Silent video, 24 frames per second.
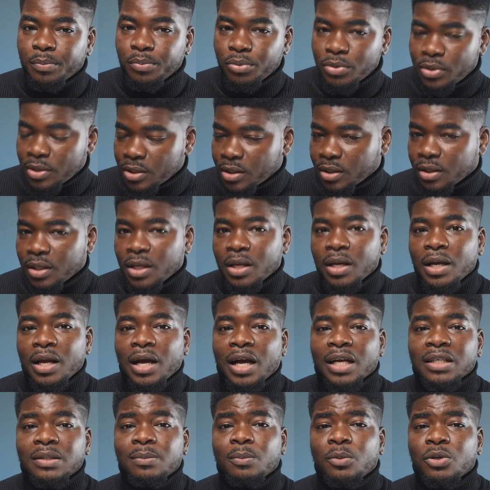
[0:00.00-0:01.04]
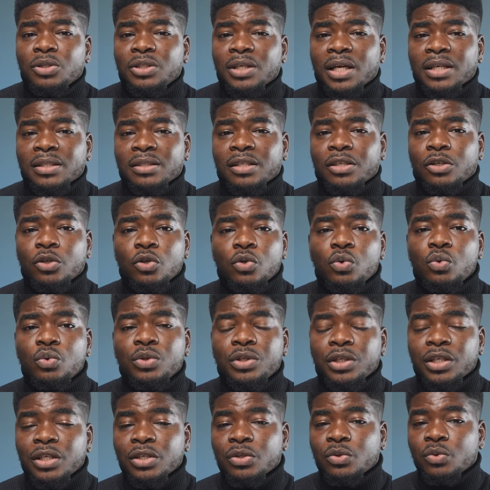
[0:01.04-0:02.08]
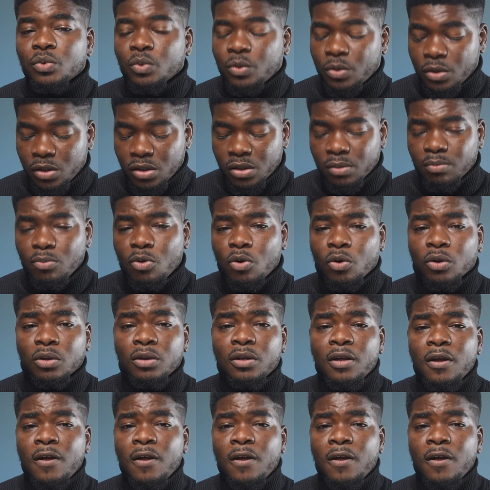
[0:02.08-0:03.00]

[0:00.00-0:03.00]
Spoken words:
putting as much as they could into the small